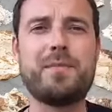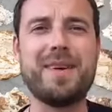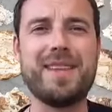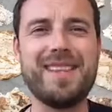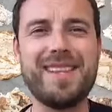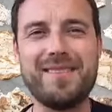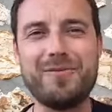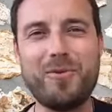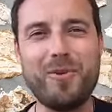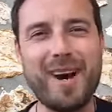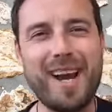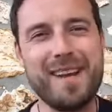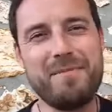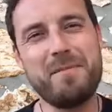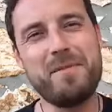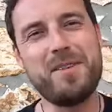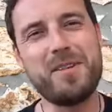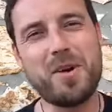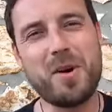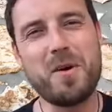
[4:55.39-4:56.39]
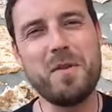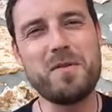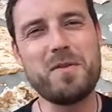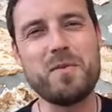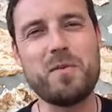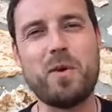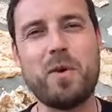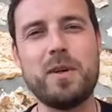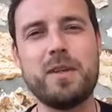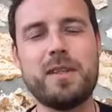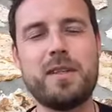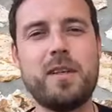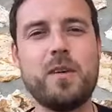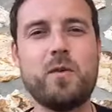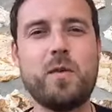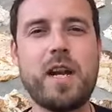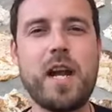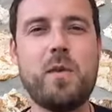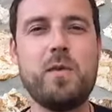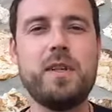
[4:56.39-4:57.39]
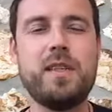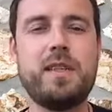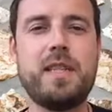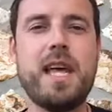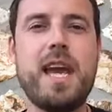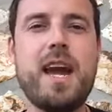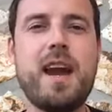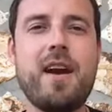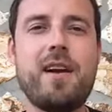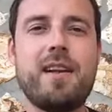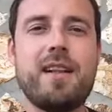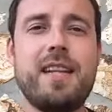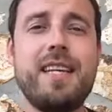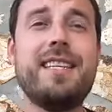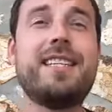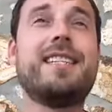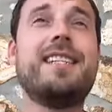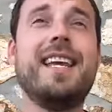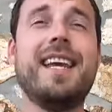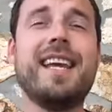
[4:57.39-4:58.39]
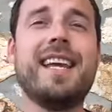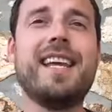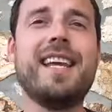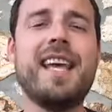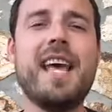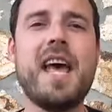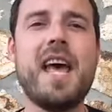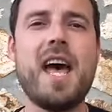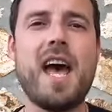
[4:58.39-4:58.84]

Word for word: but what I observed was that when I was there listening,